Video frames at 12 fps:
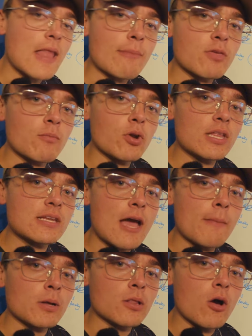Lab community
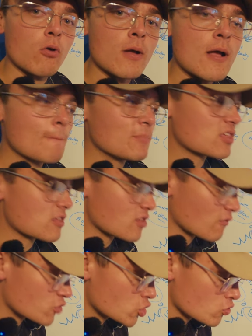down below. This is
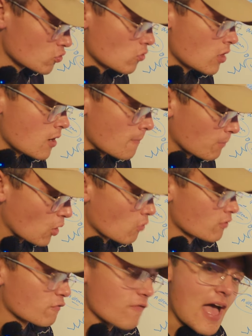a true
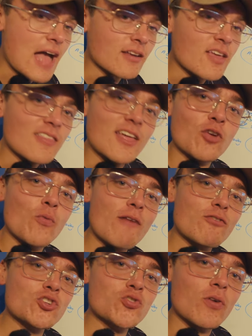blown fact that
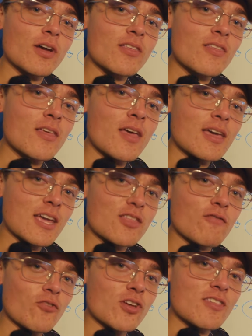whoever joins
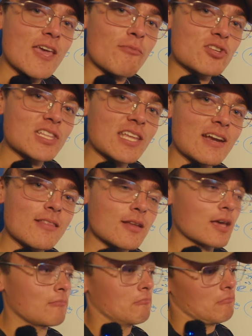gets a free sandwich at the end of the
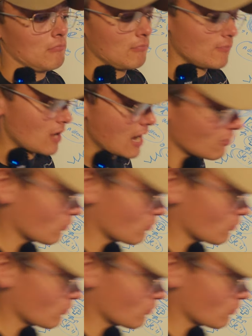day. Hmm, I